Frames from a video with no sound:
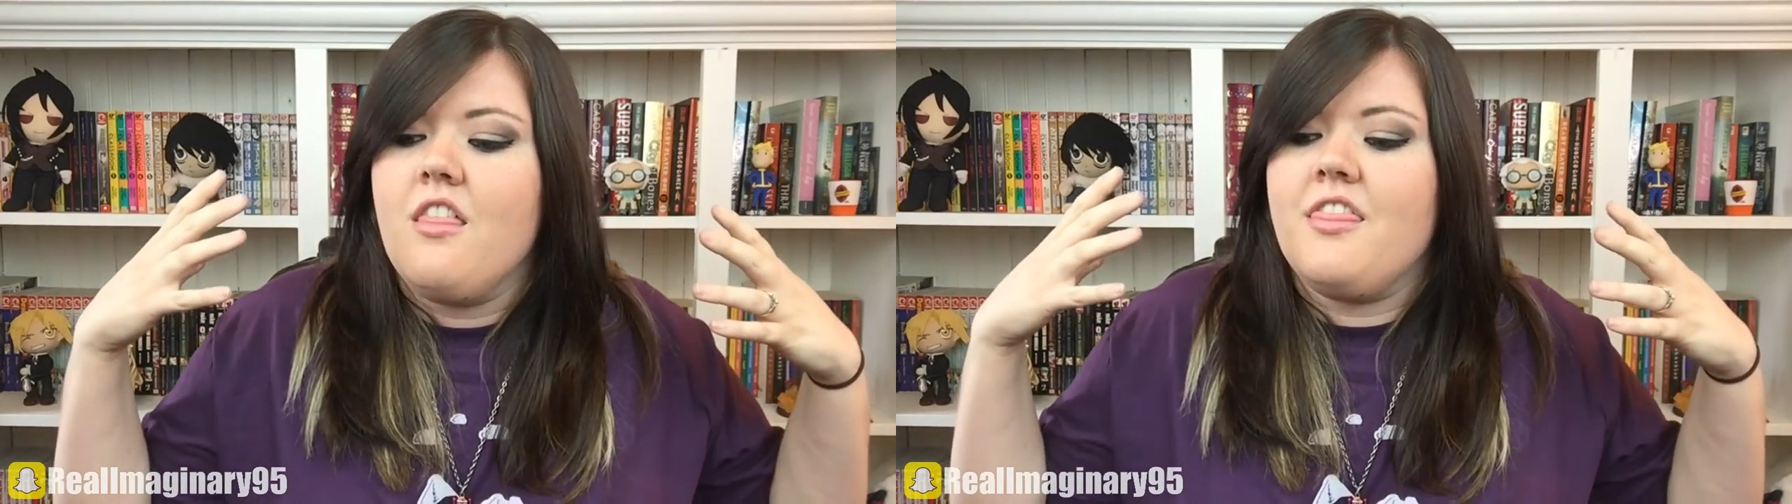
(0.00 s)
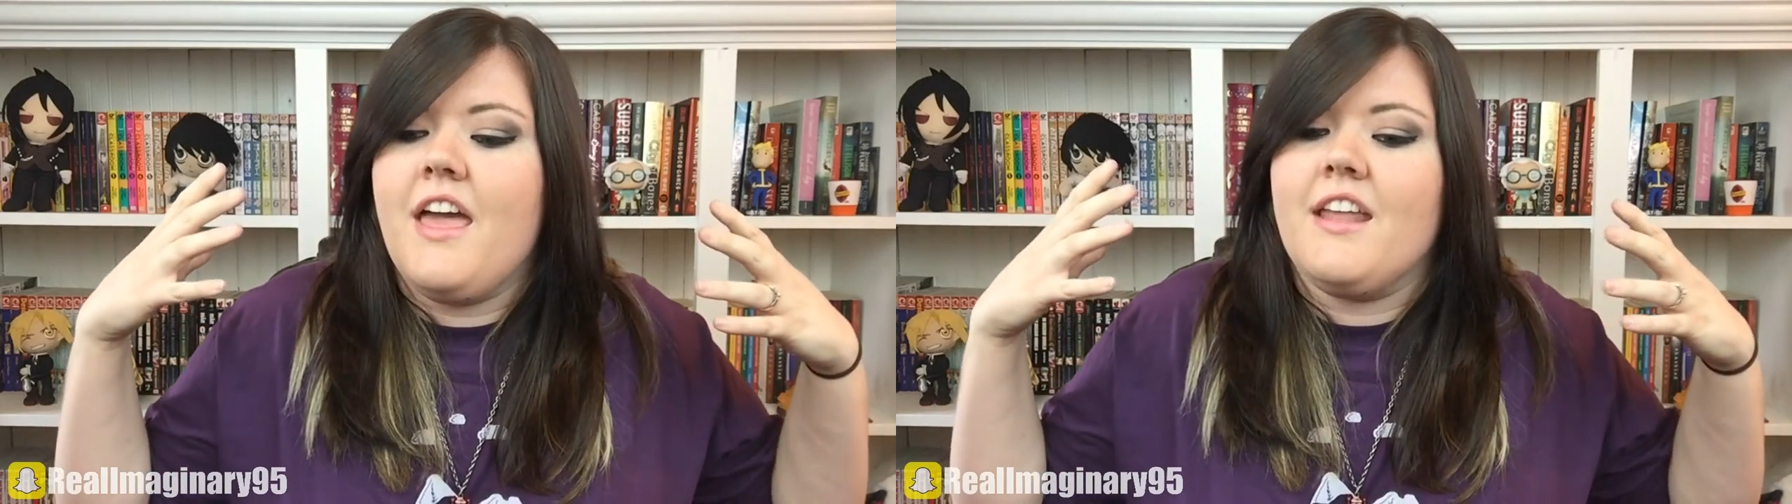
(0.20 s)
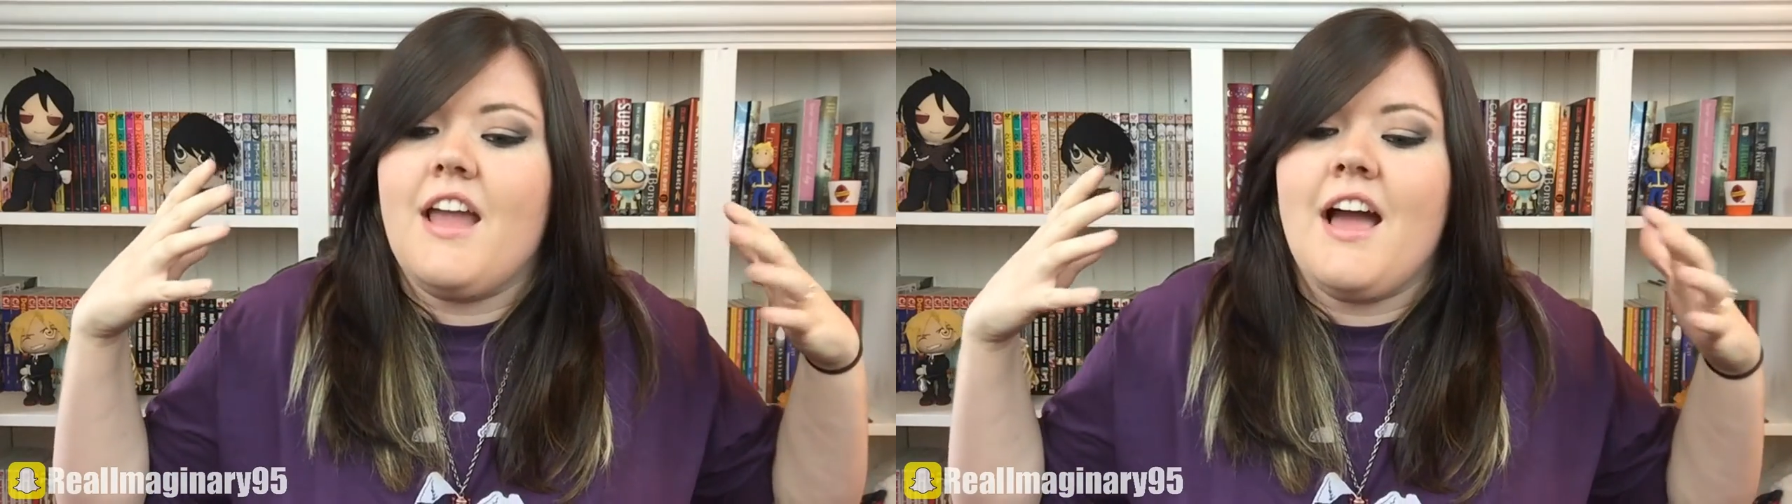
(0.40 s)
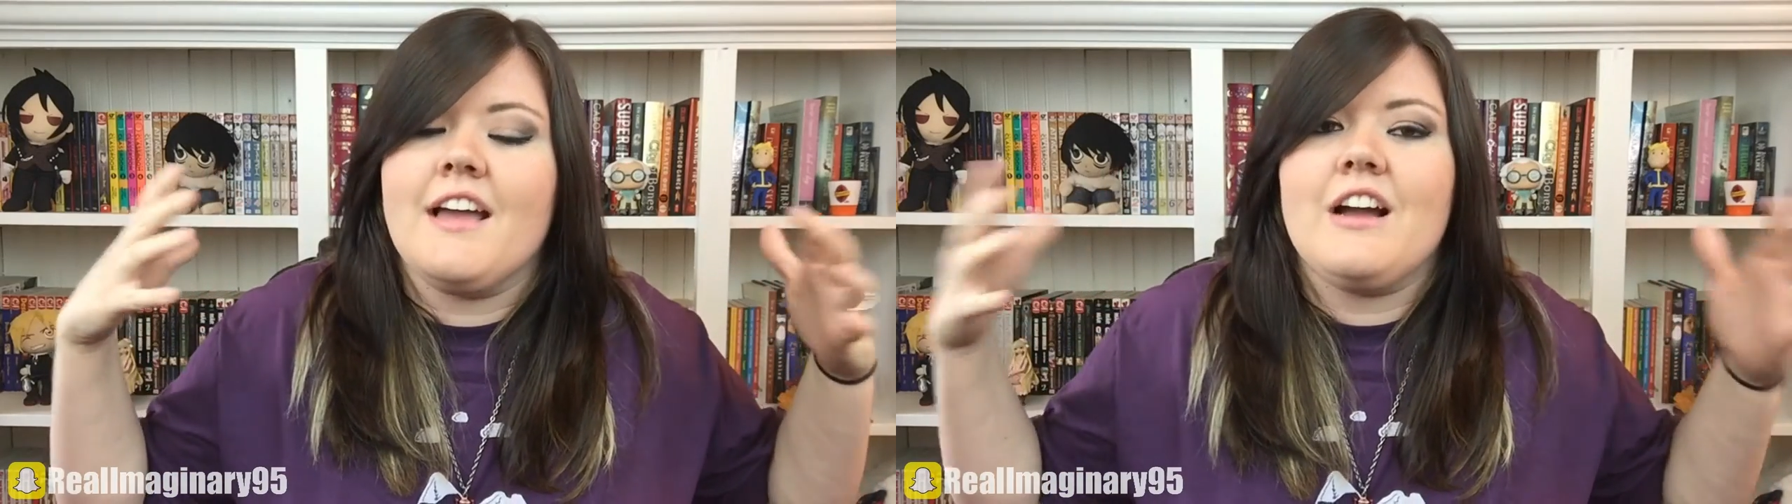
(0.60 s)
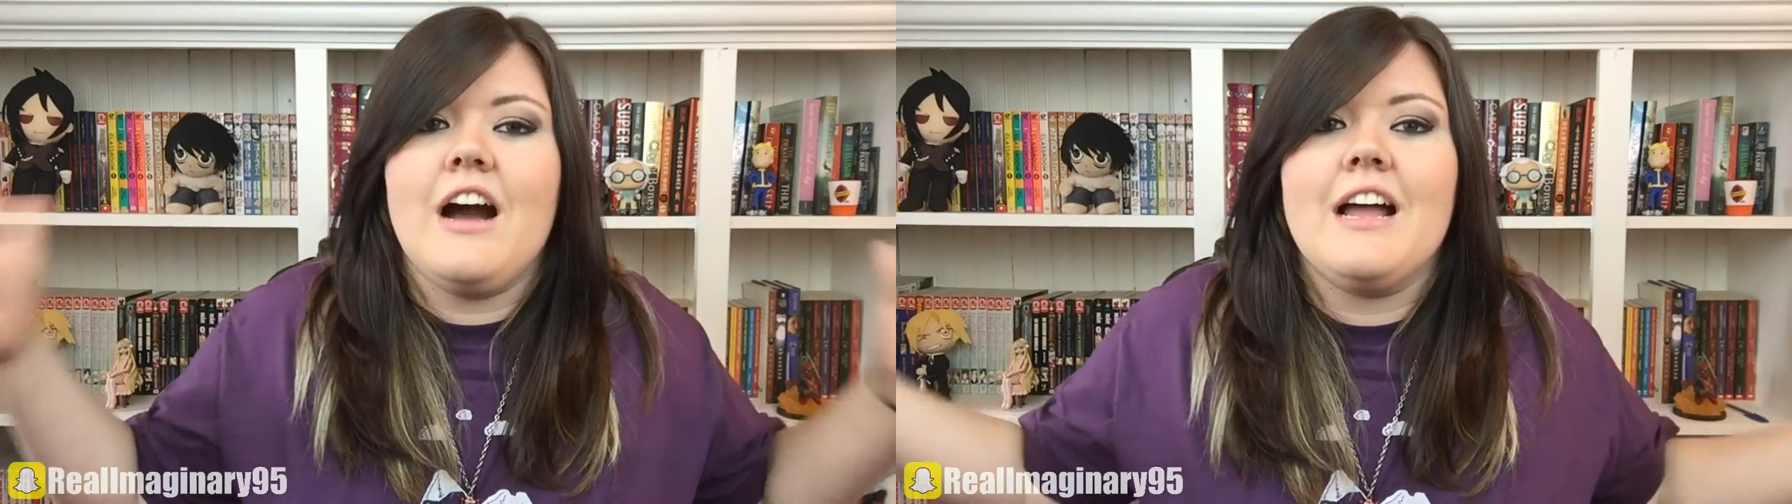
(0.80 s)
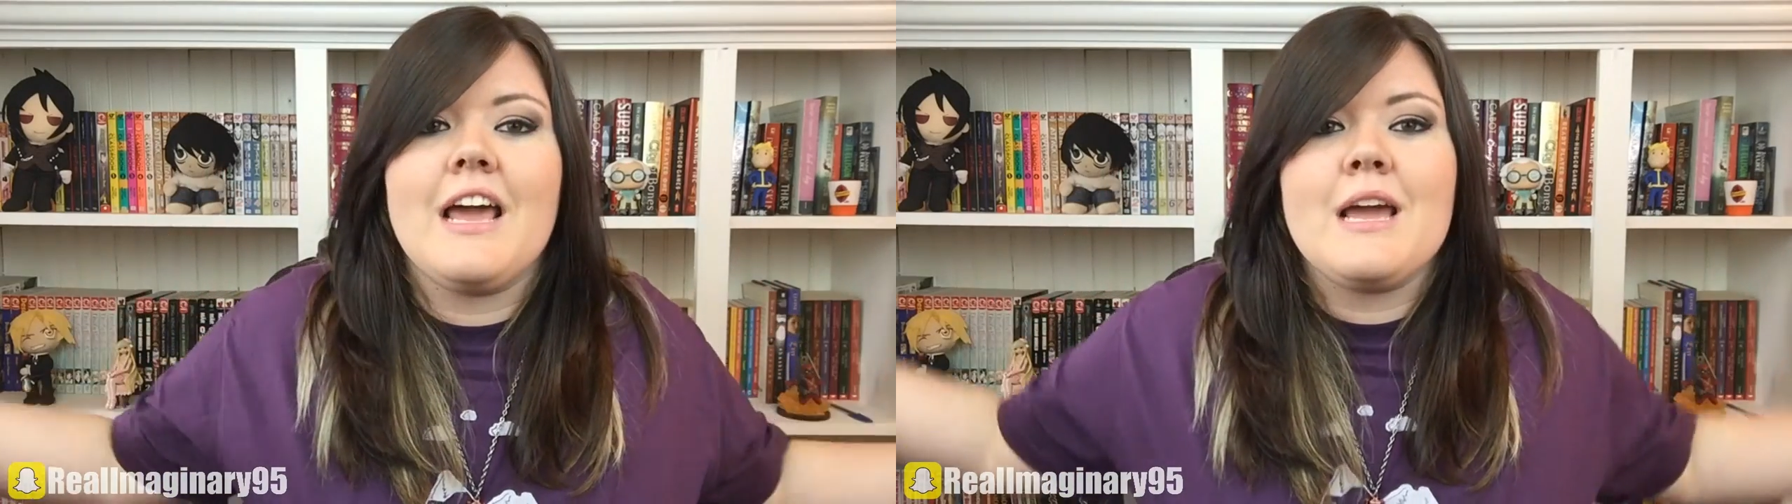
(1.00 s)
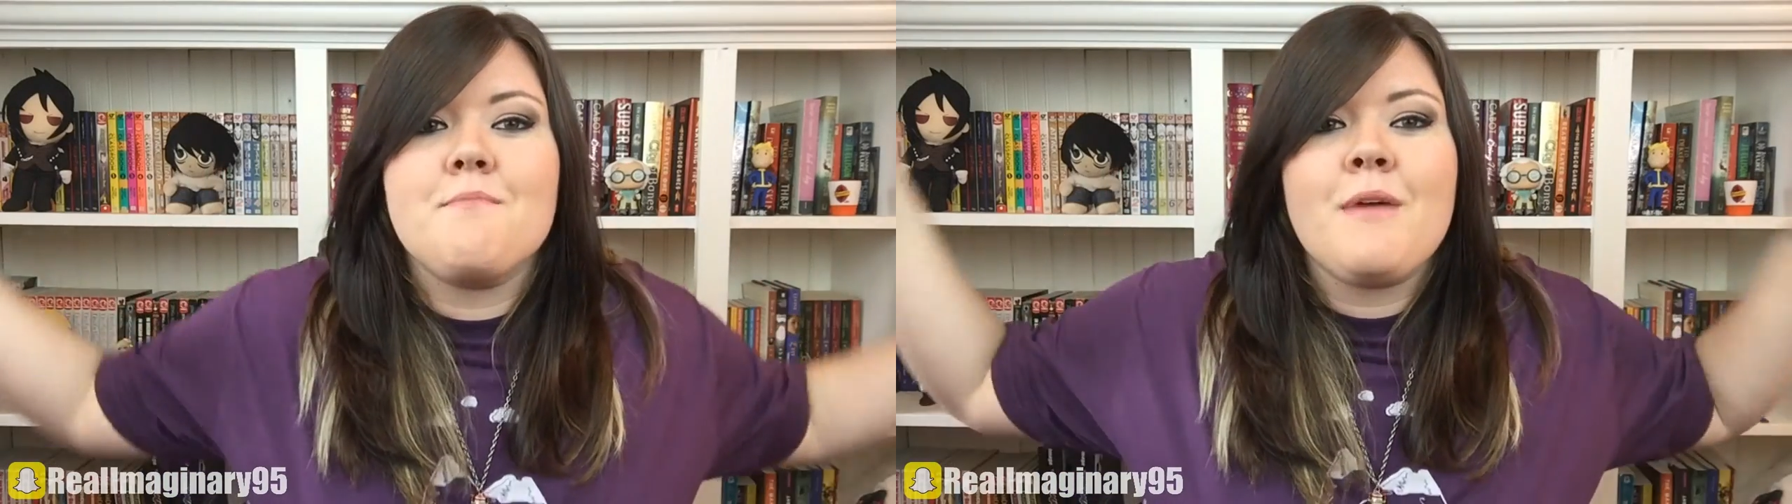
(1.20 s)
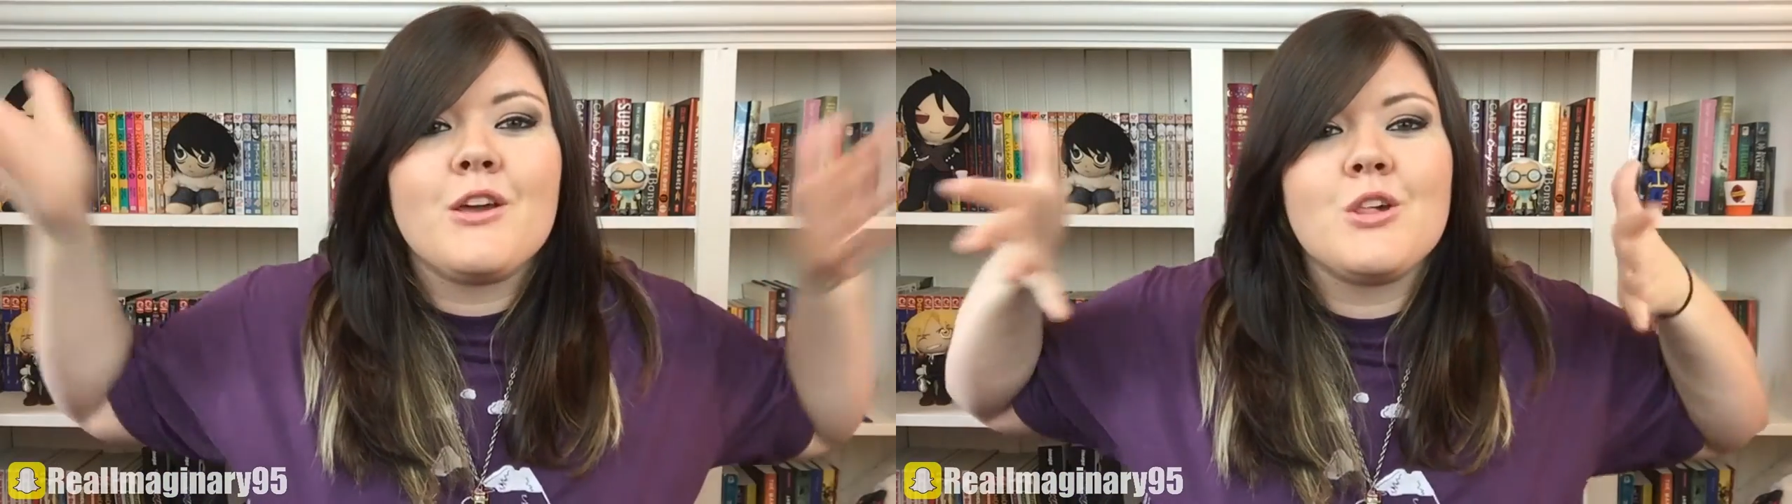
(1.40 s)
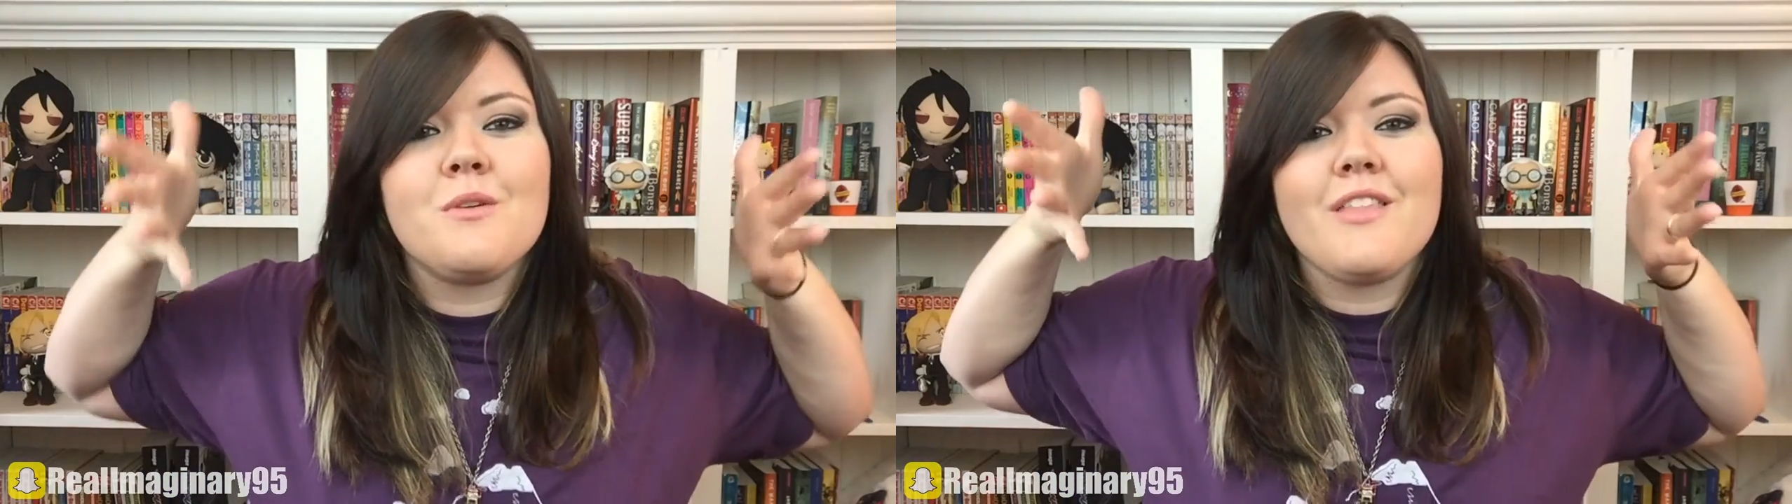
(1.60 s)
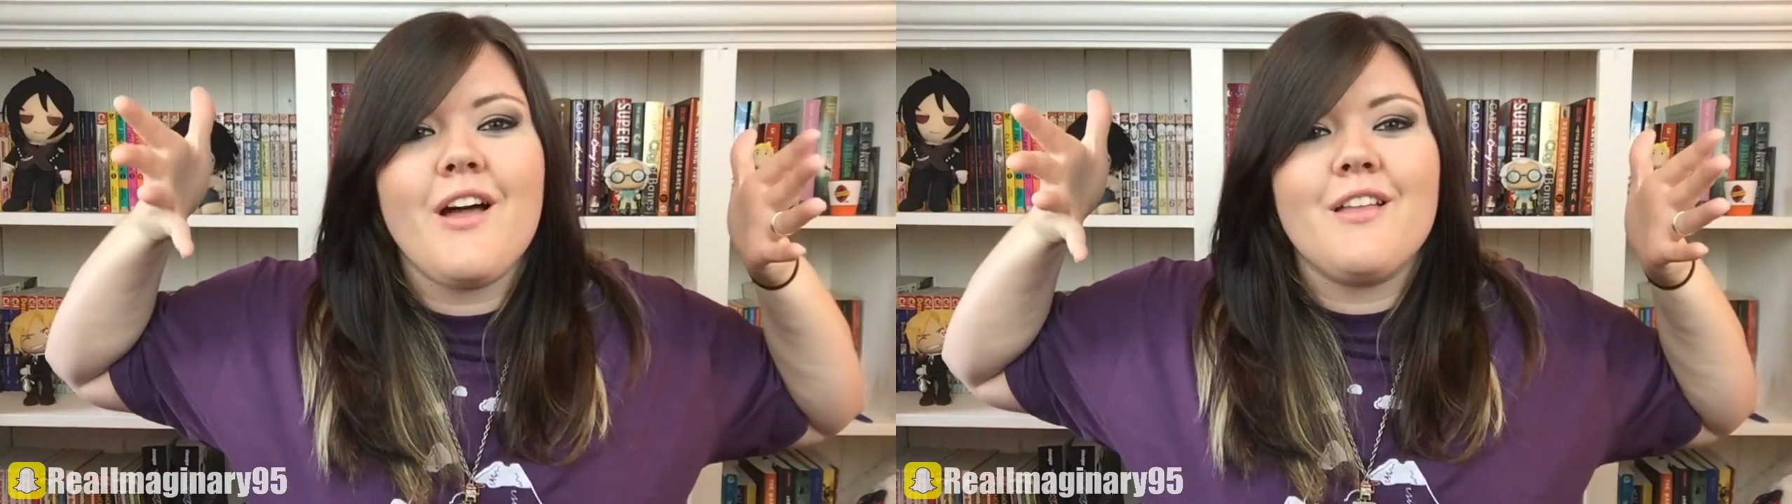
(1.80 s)
then I got a picture
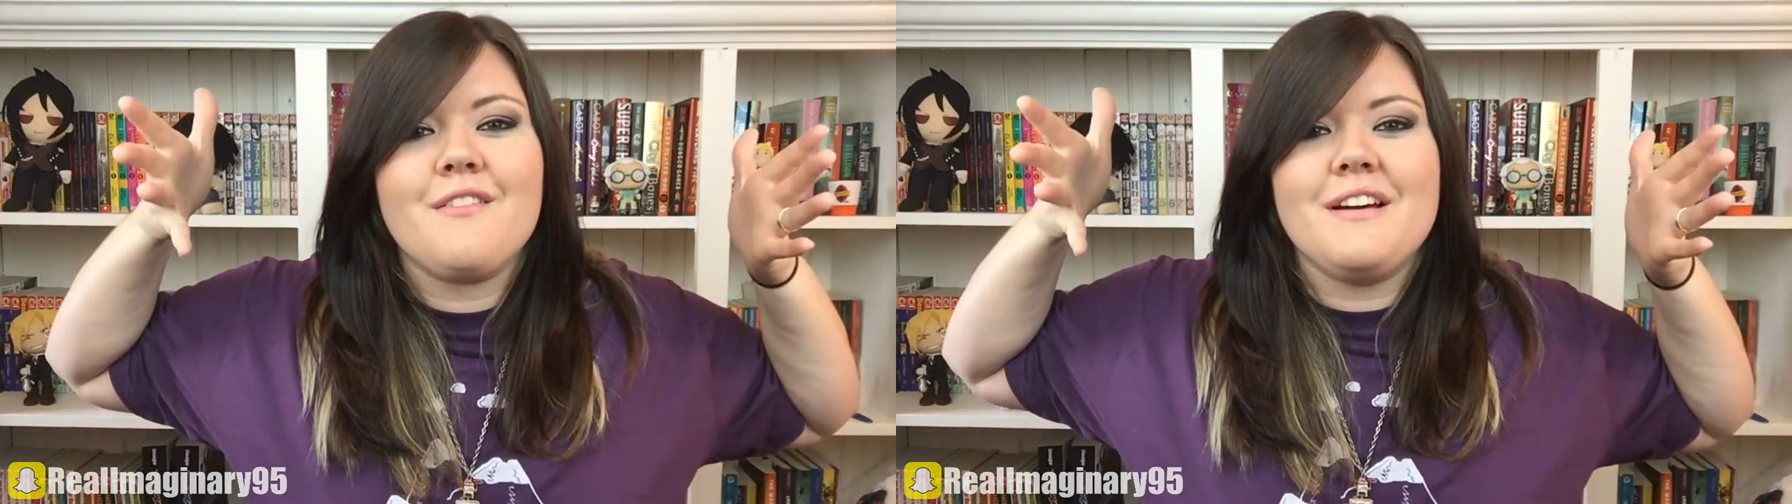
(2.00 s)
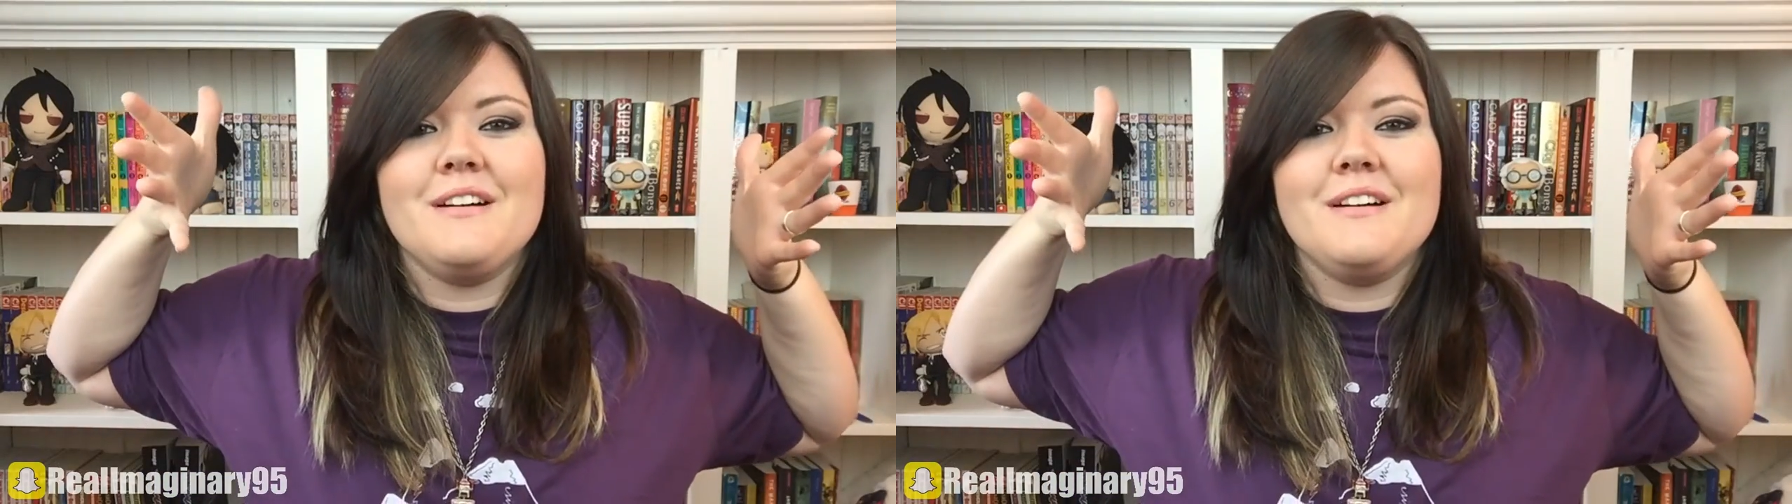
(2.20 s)
with all of